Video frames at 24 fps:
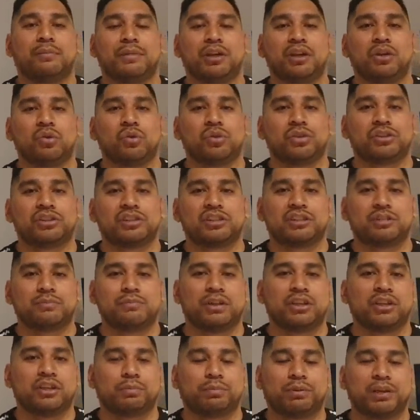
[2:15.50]
in order to
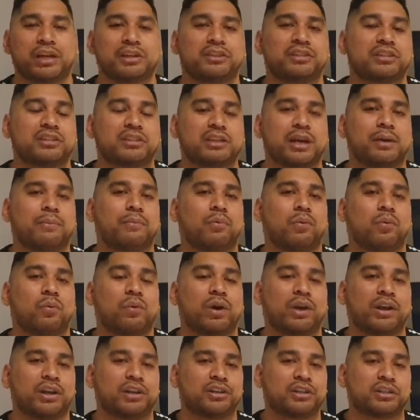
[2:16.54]
cement your place as number
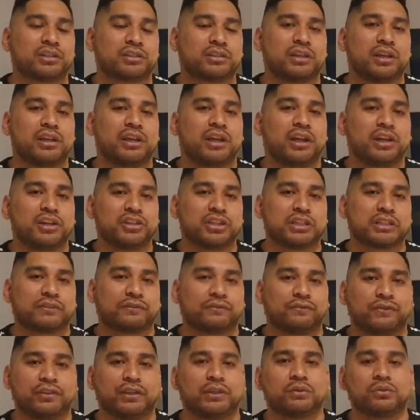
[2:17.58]
one. It
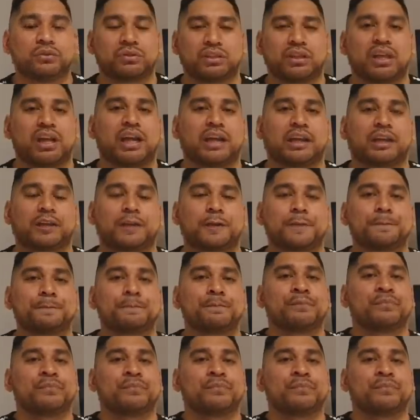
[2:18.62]
just feels like